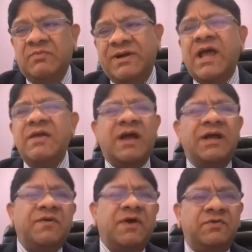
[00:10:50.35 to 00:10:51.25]
But
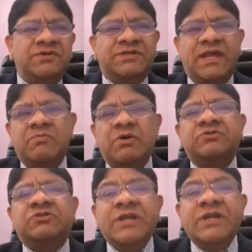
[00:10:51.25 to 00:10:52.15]
I would say
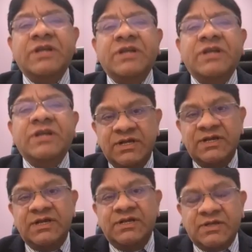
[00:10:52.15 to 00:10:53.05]
about 3 months
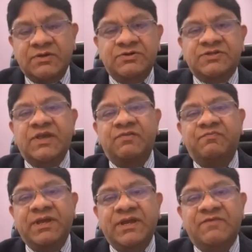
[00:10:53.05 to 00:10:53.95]
is a good safe
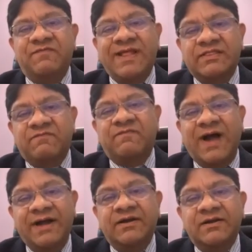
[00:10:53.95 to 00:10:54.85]
period when the
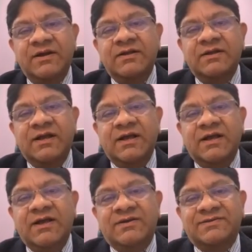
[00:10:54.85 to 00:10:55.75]
final
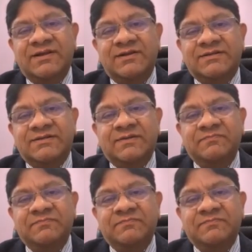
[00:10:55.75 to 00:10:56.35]
result